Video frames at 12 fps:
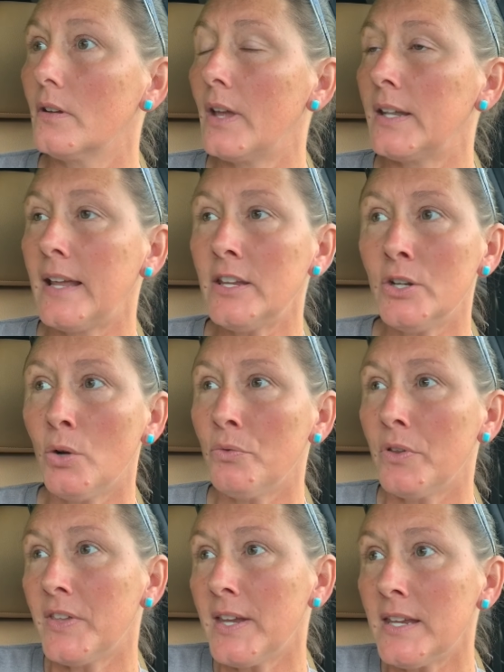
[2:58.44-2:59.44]
And, you know,
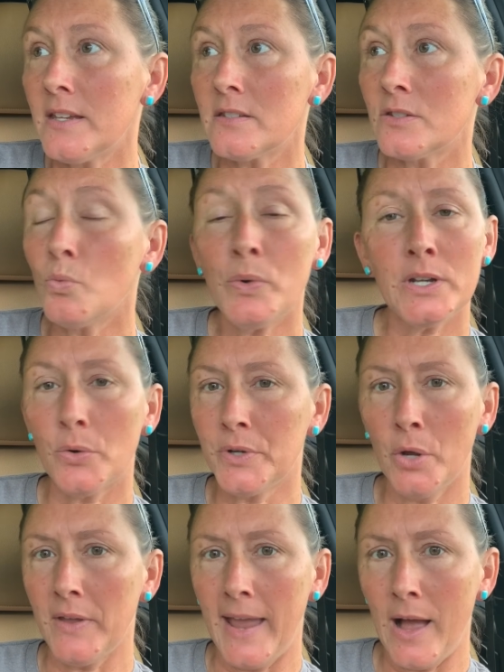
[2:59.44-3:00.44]
the thing is, is we don't
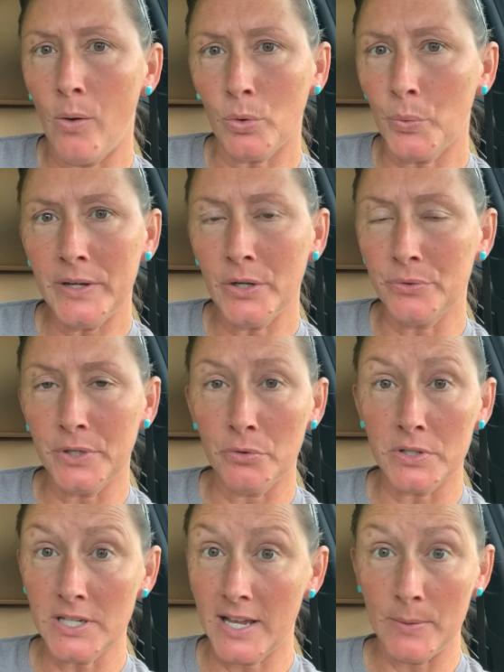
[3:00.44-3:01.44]
know the hour. We don't know
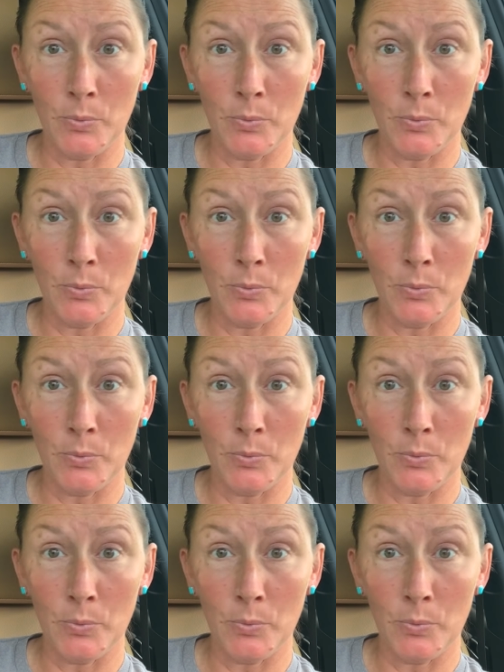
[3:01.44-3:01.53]
the time.